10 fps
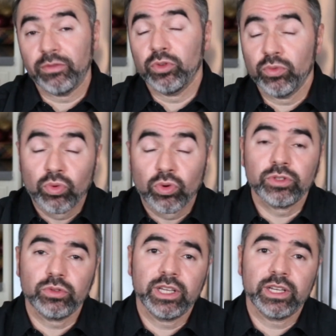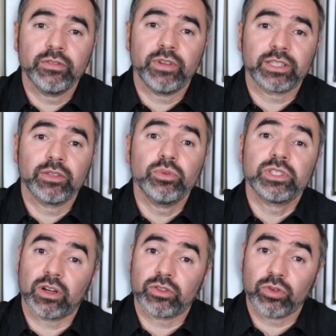you were to get infected with
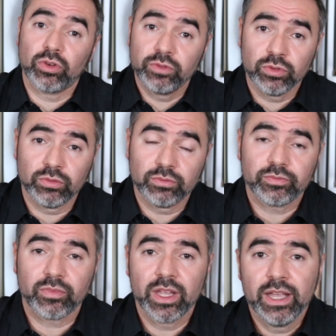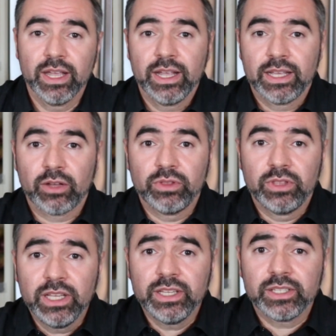SARS-CoV-2. Now,
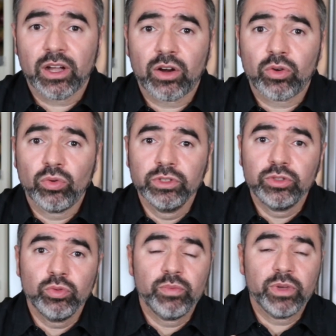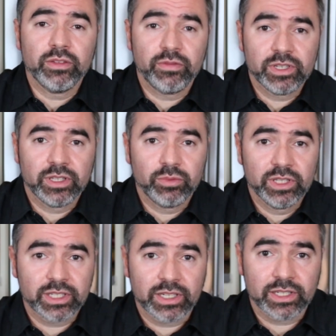these are only two benefits that we
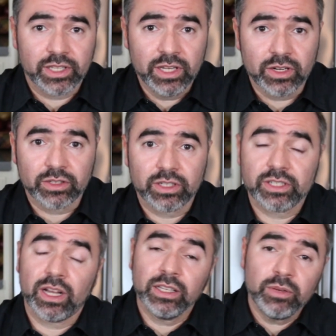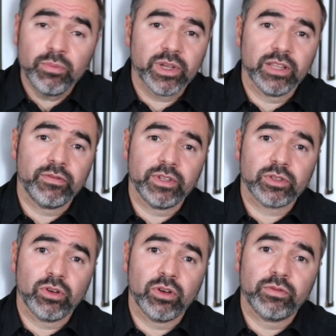discussed here. There's other
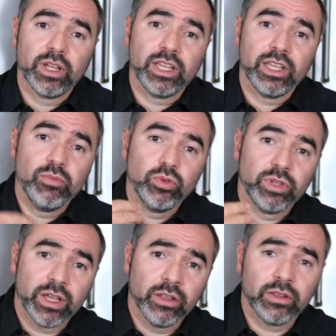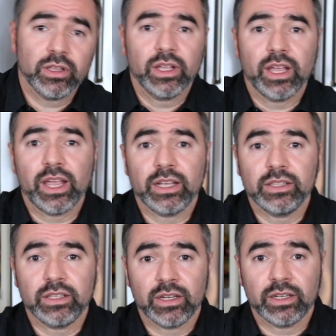benefits of immune health
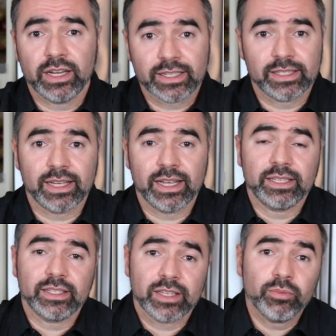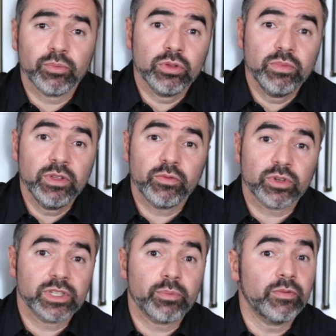and exercising. Some could be, for
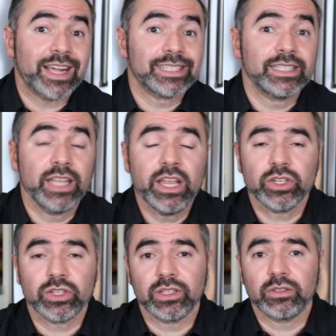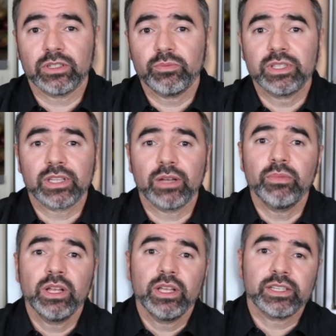example, vaccination. Now, there's been
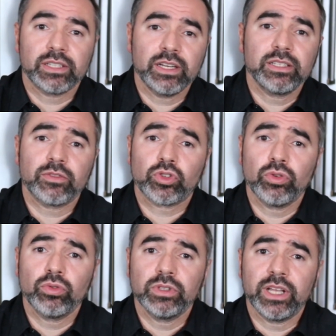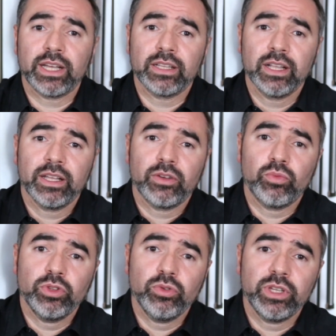some studies that have shown that
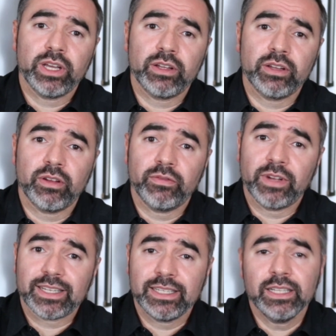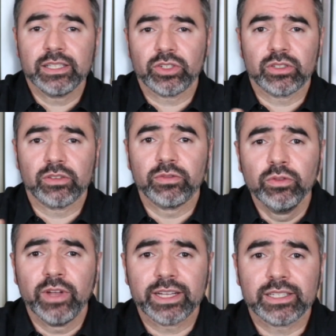when you get a vaccine, such as a flu
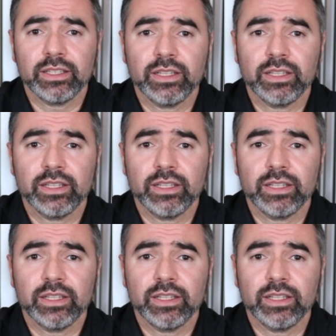vaccine,